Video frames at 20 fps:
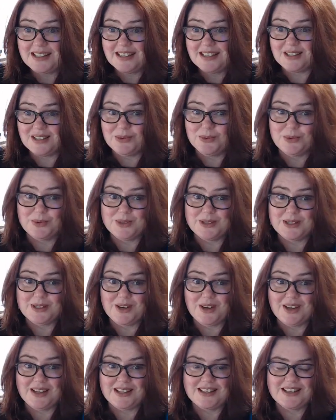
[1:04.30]
Knitwalkers
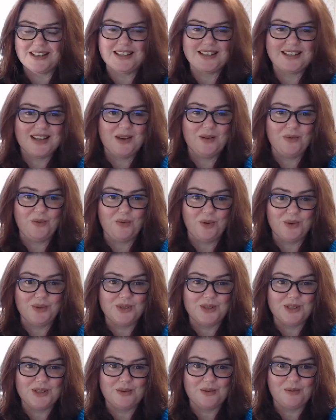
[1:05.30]
nights, because it
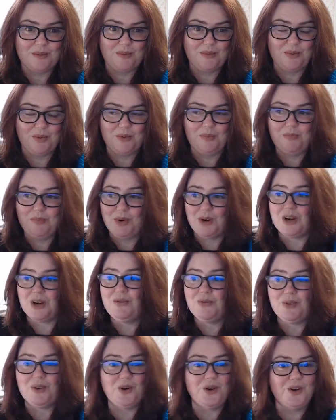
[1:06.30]
was pretty
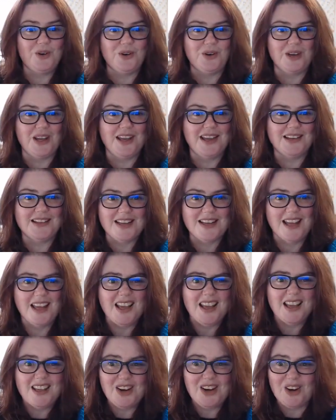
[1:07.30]
full on. And
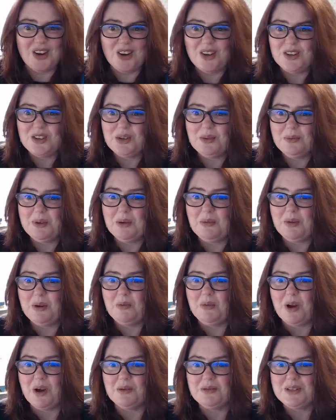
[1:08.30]
you know, it took me a wee
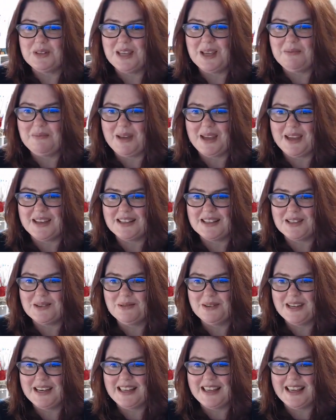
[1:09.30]
while to get back into
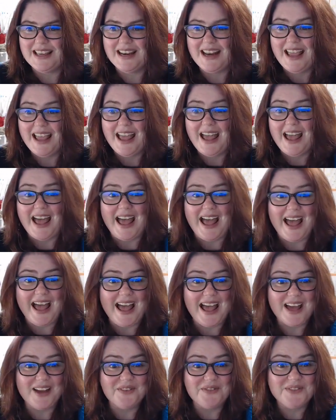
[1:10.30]
it again
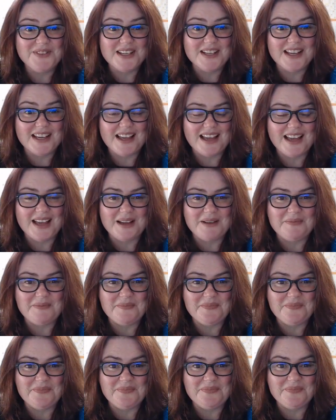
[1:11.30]
after
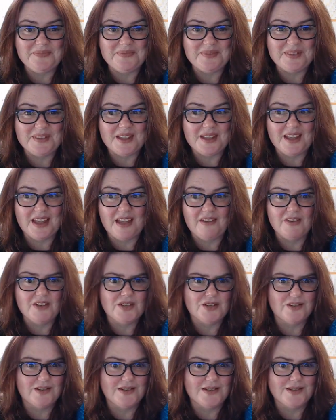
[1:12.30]
having
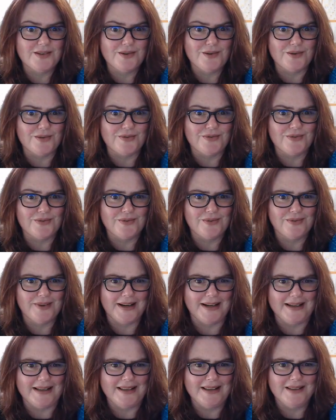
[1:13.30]
2 years off,
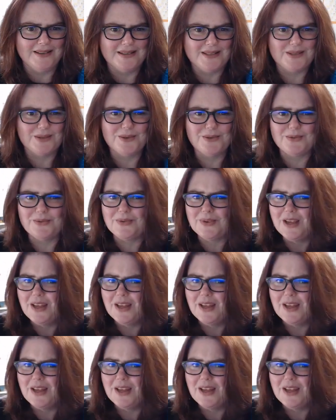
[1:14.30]
really, sort of